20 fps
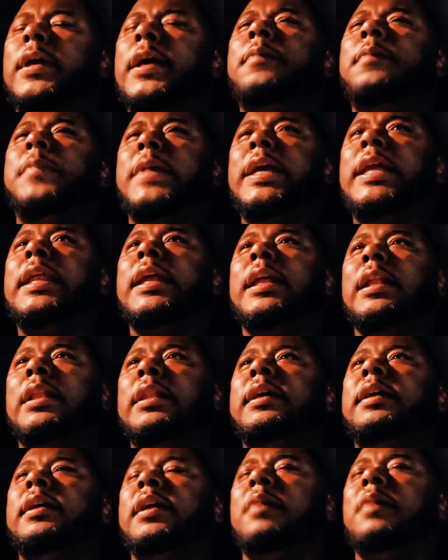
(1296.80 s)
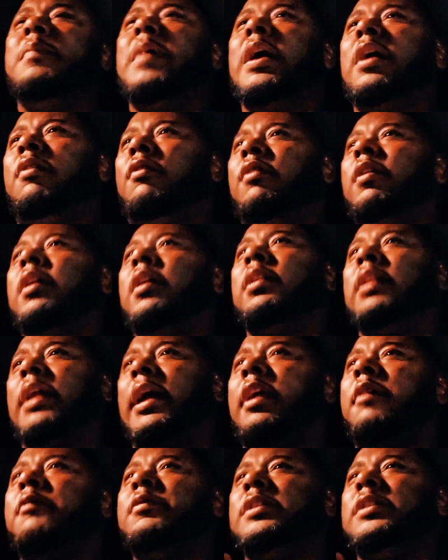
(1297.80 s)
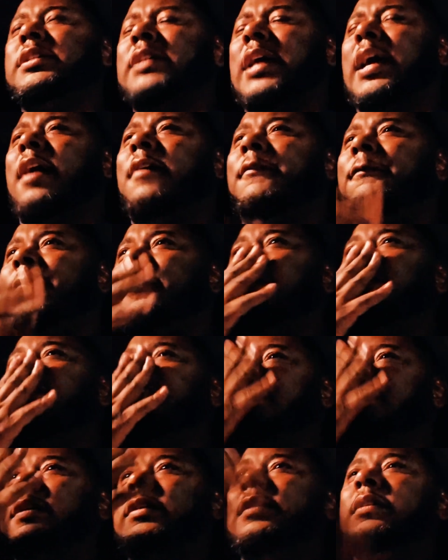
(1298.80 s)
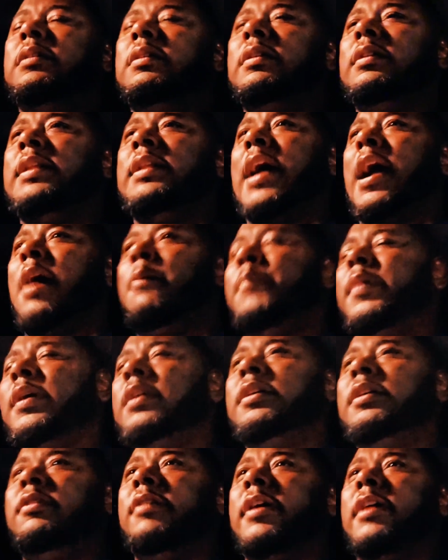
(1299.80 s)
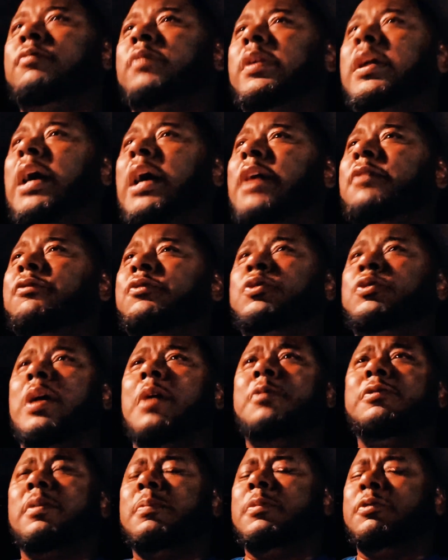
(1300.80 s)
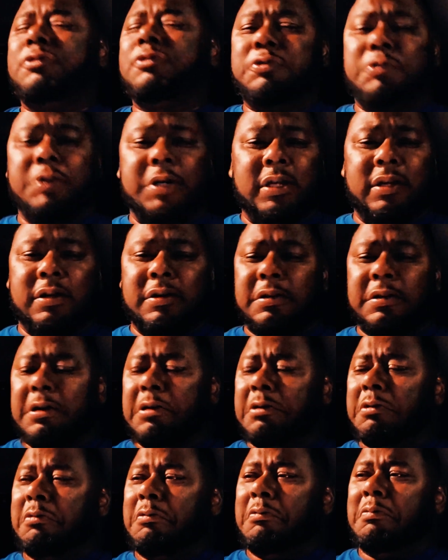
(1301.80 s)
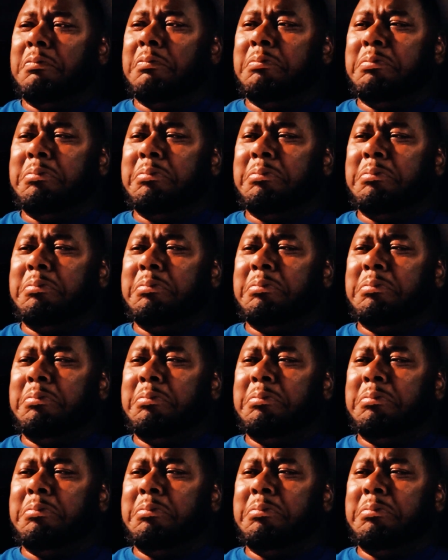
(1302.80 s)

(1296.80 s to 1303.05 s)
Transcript: Immediately in my heart, like it was just like I felt it. Now, I barely graduated high school. I was almost 20 years old.